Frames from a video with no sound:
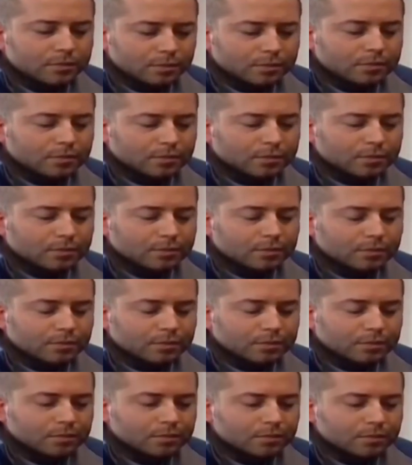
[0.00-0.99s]
Stuff together,
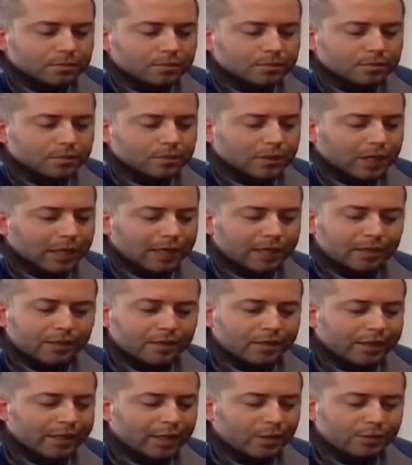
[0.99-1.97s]
get my stuff
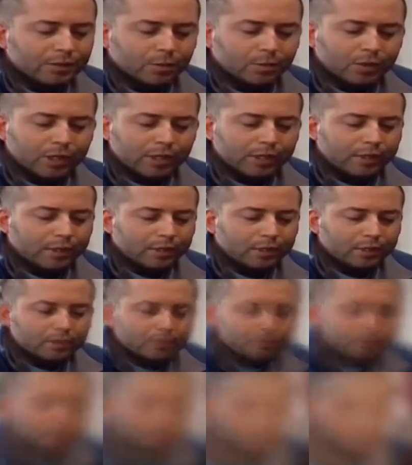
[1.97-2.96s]
together, and then
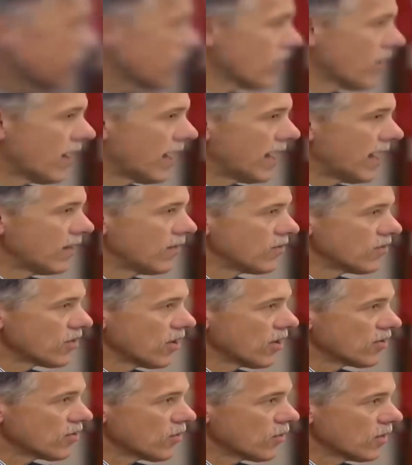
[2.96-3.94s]
the rest
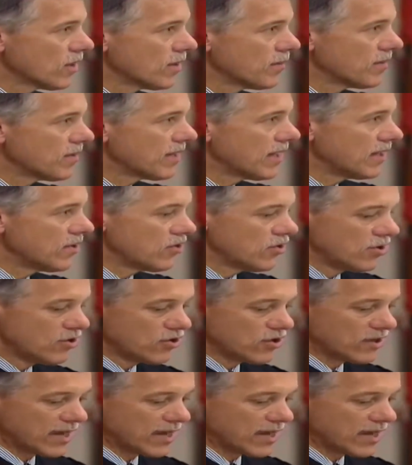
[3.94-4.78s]
of the night is just to,